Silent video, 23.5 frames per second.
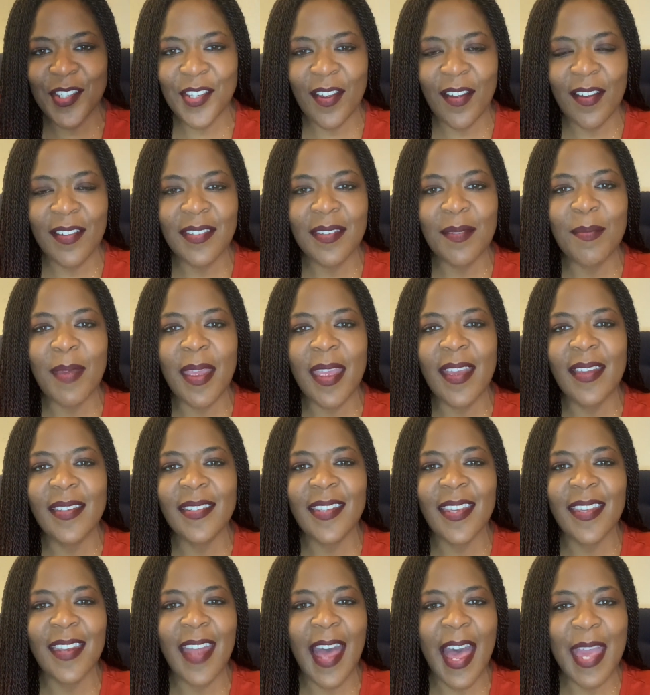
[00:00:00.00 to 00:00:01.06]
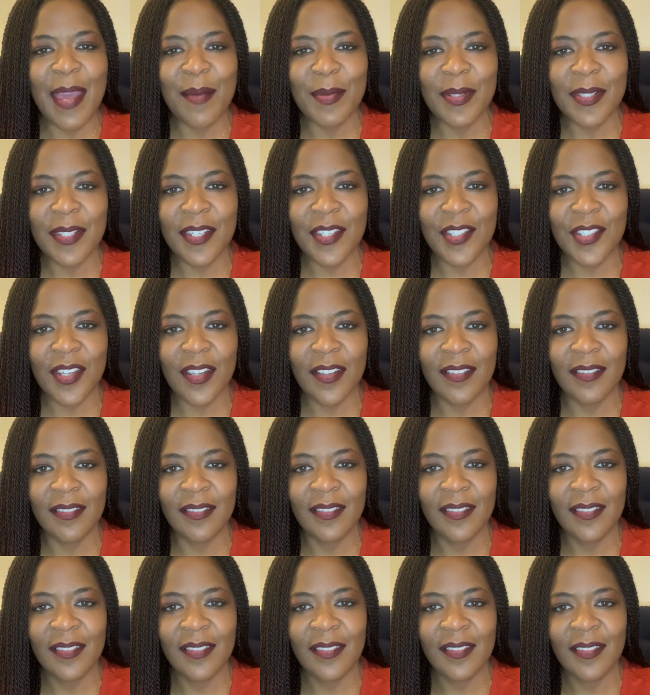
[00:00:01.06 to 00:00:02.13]
On Demand, and I am Alisha.
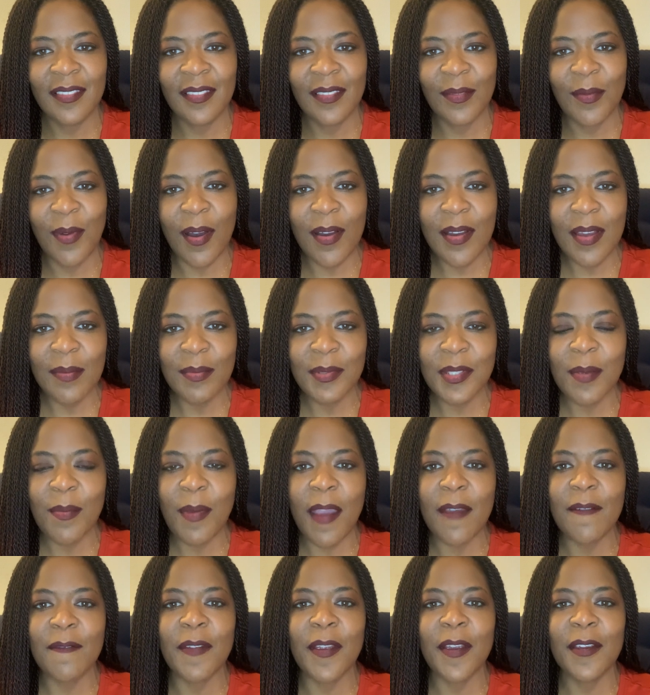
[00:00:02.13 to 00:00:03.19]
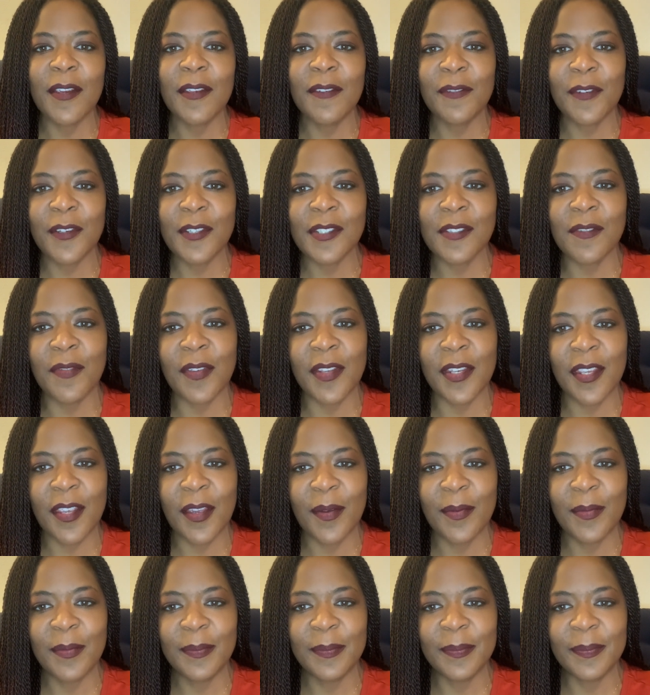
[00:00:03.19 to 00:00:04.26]
Welcome to my very first
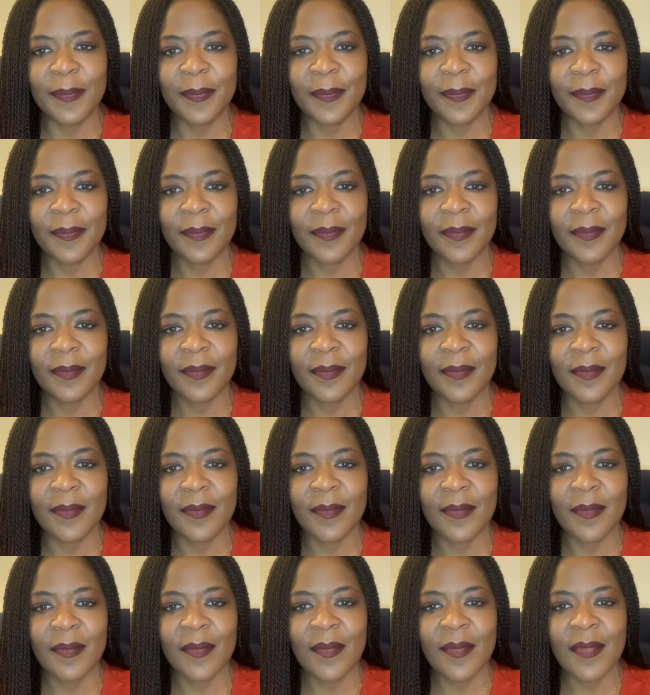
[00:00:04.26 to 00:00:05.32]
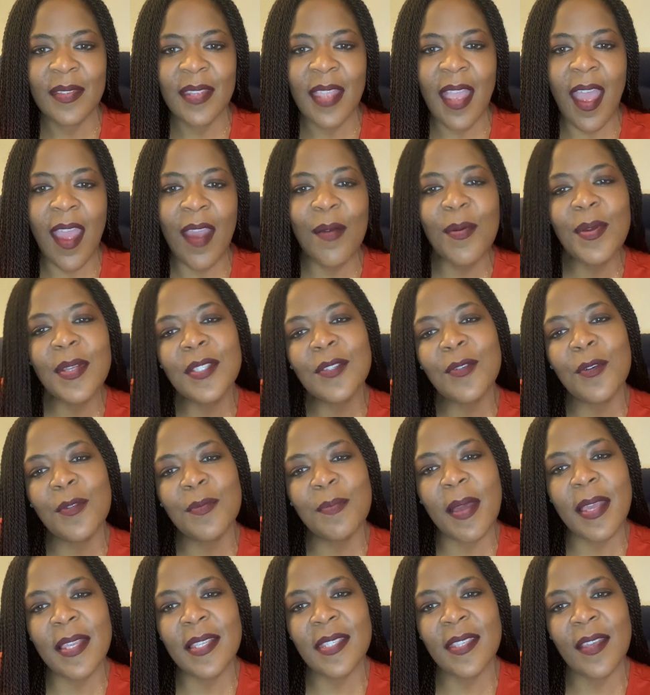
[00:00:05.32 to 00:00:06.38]
video. I always told
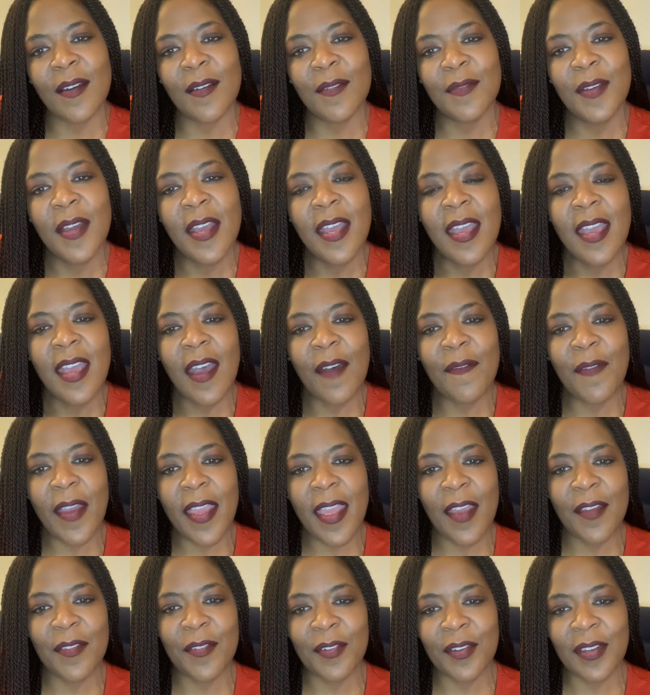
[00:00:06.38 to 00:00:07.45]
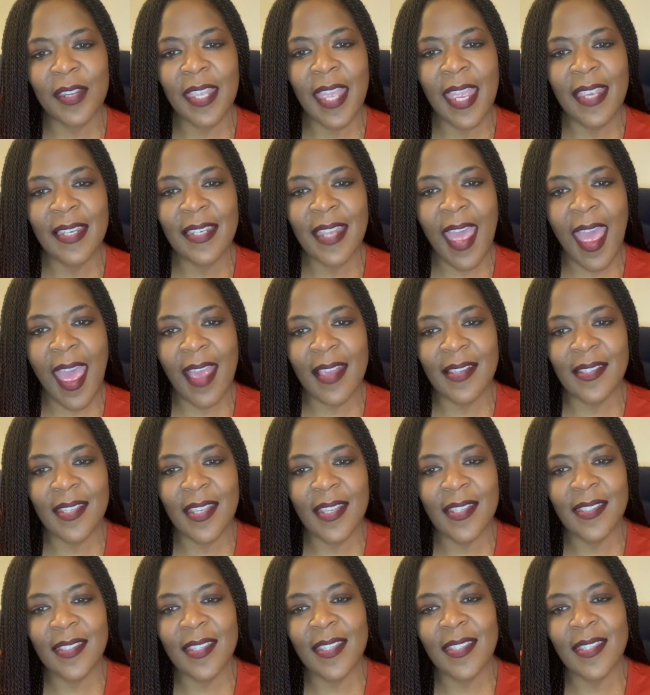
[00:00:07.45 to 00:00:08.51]
myself if I ever gained access
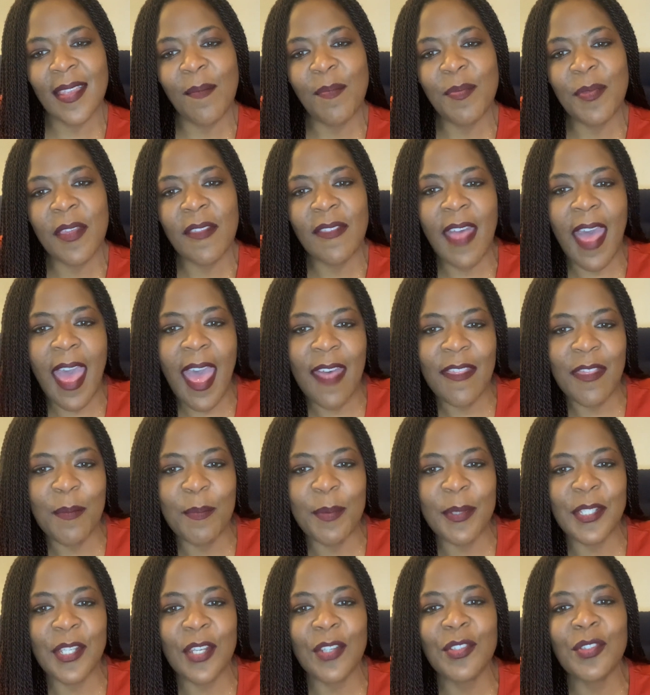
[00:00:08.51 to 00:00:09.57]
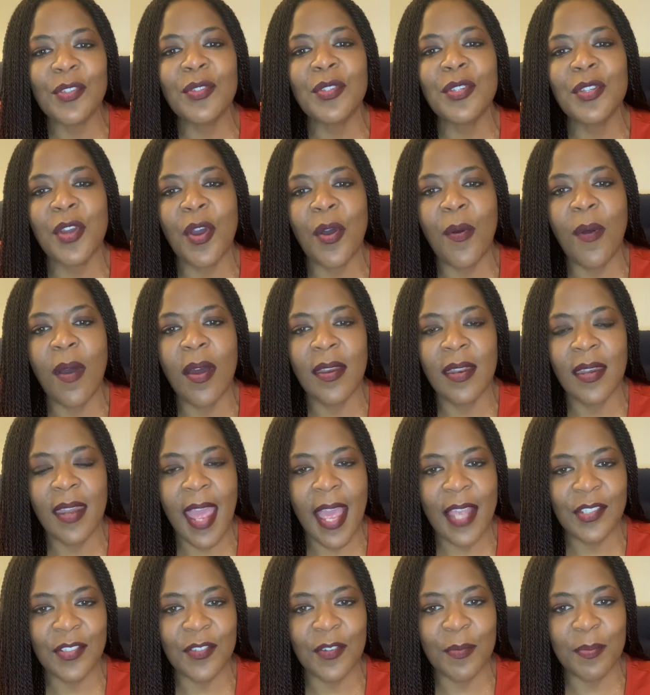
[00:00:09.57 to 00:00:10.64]
to something that had the potential to go on a
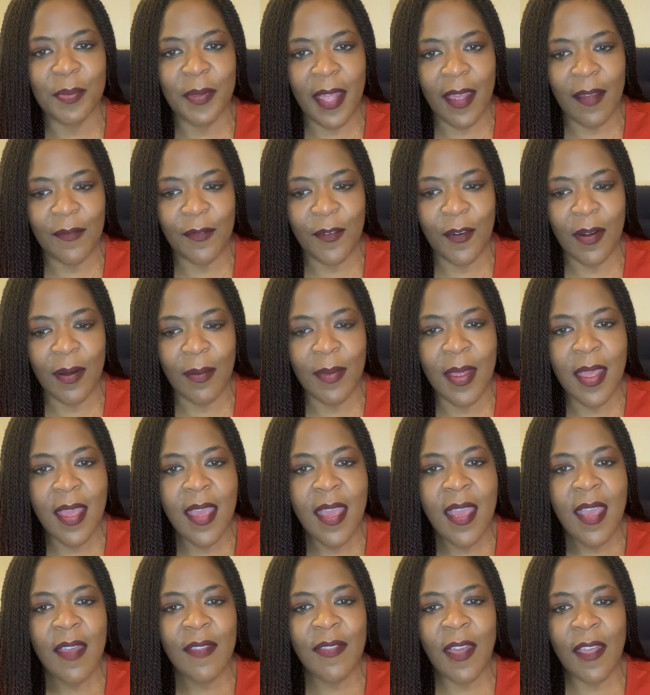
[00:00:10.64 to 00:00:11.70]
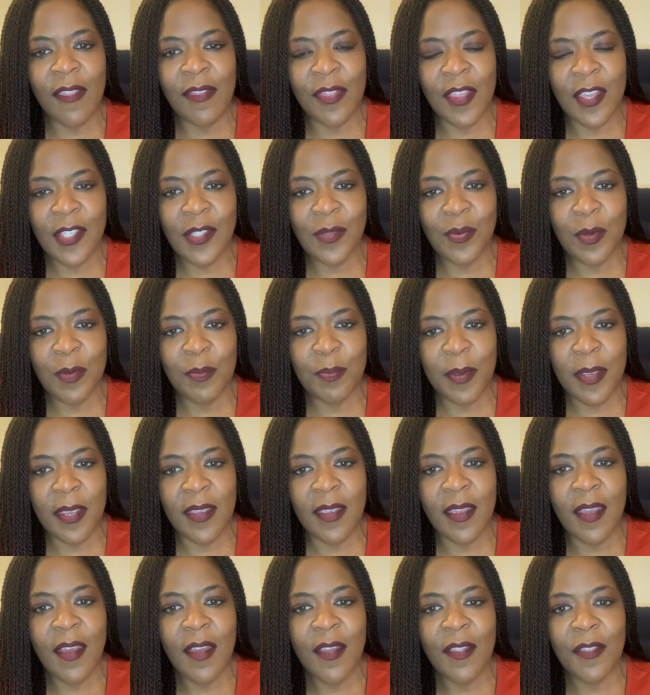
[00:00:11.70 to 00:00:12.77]
national platform, that this would
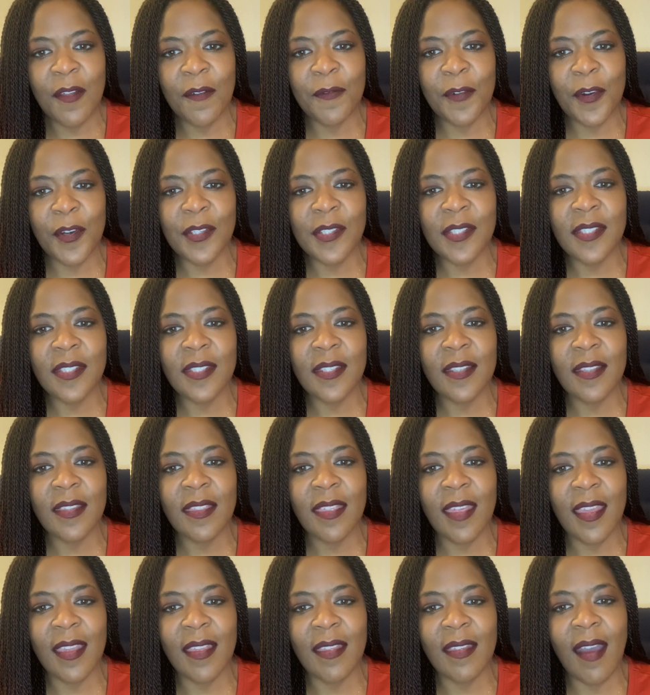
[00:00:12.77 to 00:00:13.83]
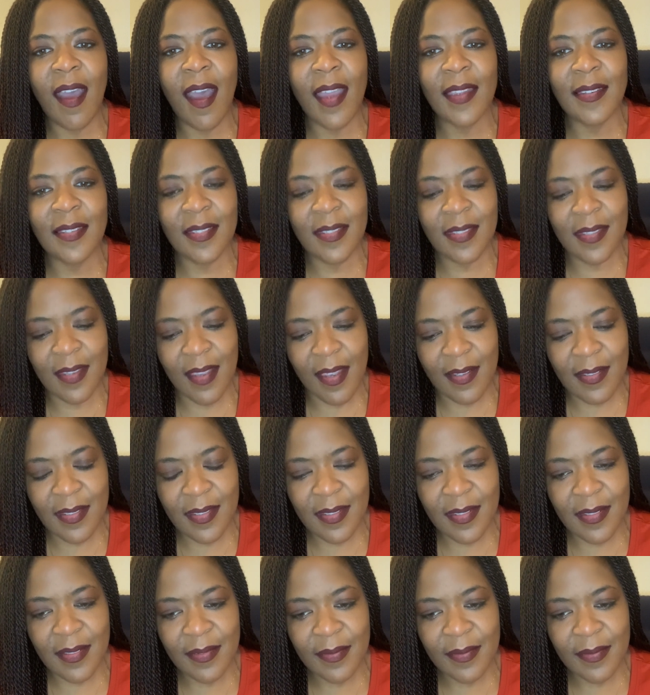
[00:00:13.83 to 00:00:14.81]
be the first thing I discussed.